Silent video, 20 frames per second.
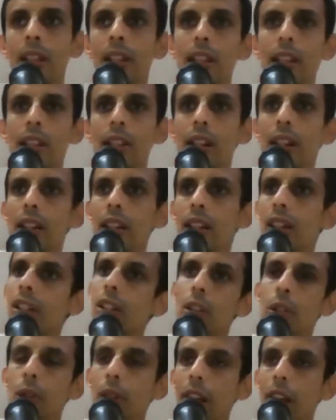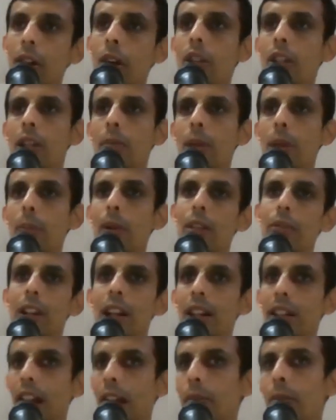Then he said, you cannot remember
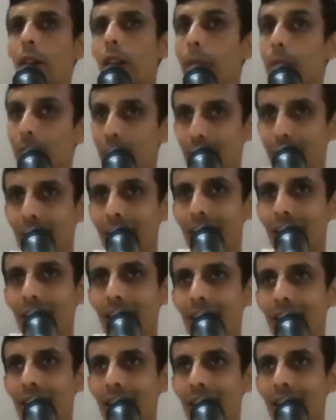when time comes.